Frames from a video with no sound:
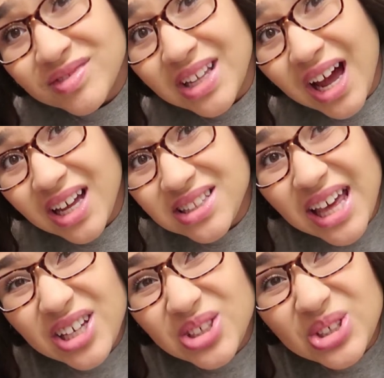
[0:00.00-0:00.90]
not
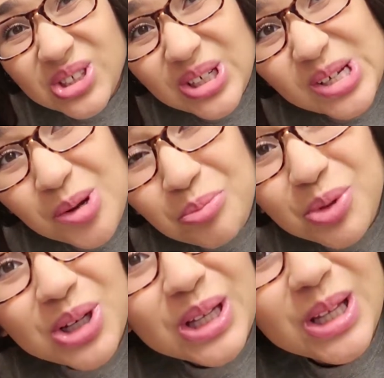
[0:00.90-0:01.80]
that good,
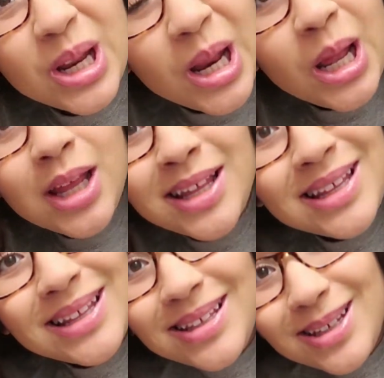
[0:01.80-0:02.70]
but
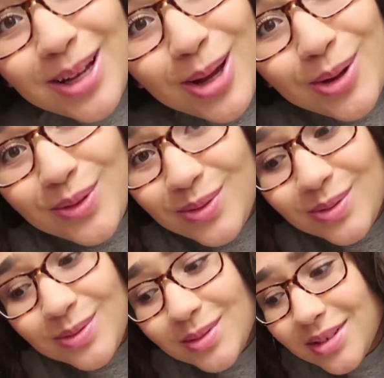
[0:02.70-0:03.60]
you know,
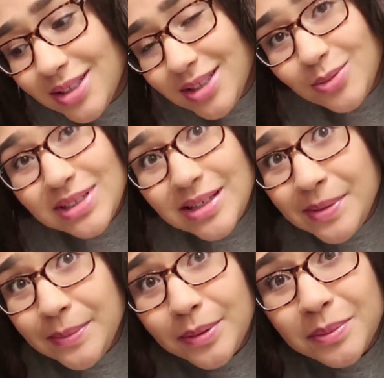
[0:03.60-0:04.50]
this is what
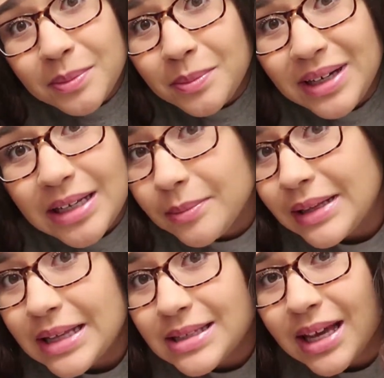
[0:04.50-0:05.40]
some people butt
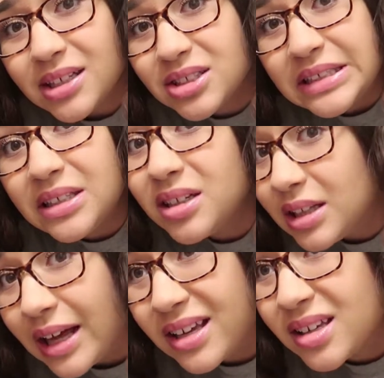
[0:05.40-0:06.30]
implants actually look
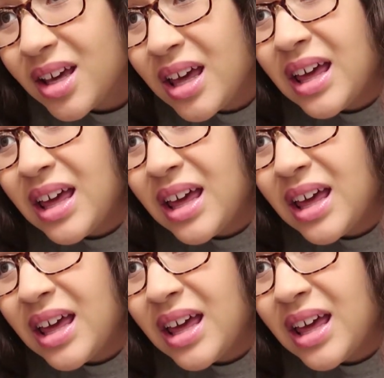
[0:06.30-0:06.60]
like.